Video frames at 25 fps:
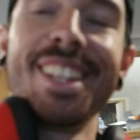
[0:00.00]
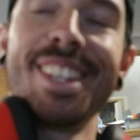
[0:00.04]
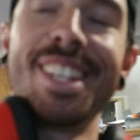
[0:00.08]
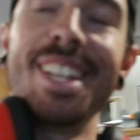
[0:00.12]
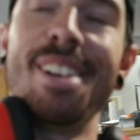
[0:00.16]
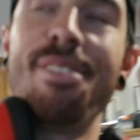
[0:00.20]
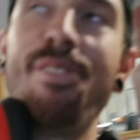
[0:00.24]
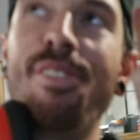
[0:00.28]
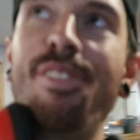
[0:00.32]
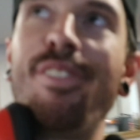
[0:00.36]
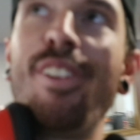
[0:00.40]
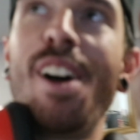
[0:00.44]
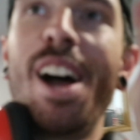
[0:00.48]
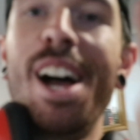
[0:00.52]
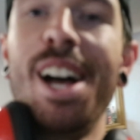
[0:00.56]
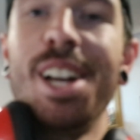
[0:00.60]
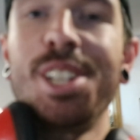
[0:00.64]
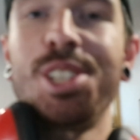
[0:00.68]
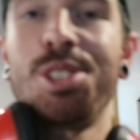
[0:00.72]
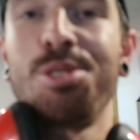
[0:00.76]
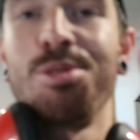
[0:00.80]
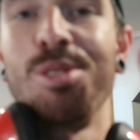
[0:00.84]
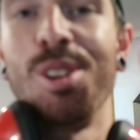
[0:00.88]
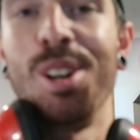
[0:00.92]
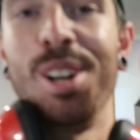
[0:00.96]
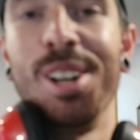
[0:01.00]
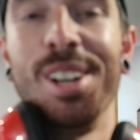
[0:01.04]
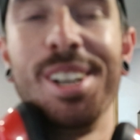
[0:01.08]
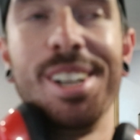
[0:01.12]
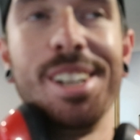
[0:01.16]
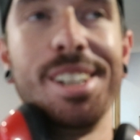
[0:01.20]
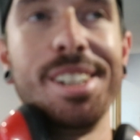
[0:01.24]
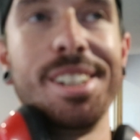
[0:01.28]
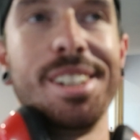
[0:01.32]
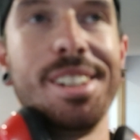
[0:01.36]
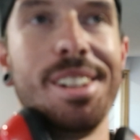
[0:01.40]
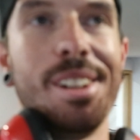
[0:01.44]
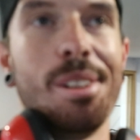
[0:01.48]
The first
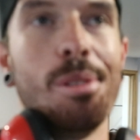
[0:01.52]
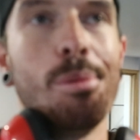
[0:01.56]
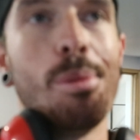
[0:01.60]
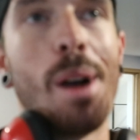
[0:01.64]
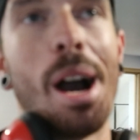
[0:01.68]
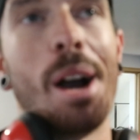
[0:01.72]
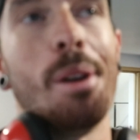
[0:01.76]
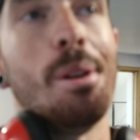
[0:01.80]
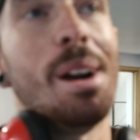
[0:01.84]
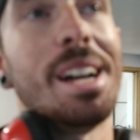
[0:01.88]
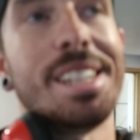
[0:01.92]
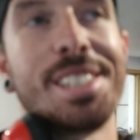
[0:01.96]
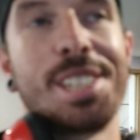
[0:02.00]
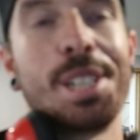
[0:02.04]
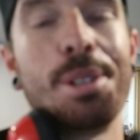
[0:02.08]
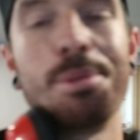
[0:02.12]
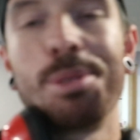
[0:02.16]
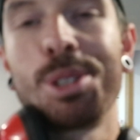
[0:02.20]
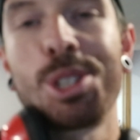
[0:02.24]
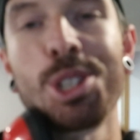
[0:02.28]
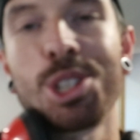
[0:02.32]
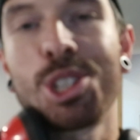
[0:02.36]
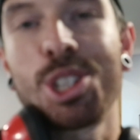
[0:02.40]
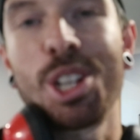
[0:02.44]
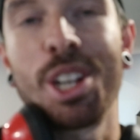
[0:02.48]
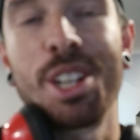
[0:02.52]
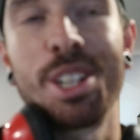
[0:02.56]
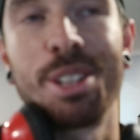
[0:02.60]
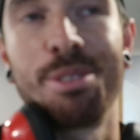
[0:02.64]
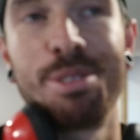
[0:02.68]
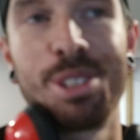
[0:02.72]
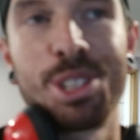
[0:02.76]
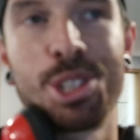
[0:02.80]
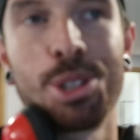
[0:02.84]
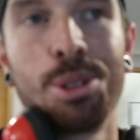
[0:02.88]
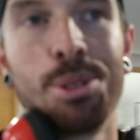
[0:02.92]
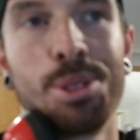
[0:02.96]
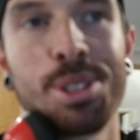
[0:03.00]
run, well actually we'll just show you the
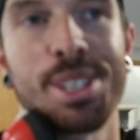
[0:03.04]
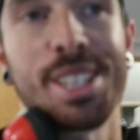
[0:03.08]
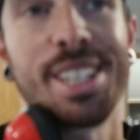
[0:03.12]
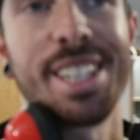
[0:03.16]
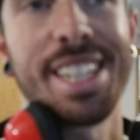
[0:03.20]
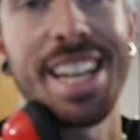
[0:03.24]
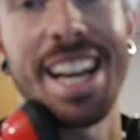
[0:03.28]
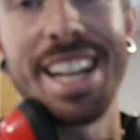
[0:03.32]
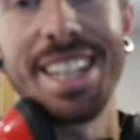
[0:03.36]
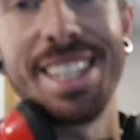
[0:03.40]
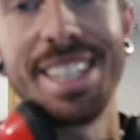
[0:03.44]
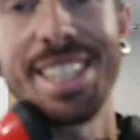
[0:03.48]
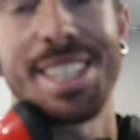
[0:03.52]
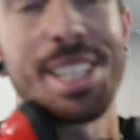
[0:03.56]
results at the end.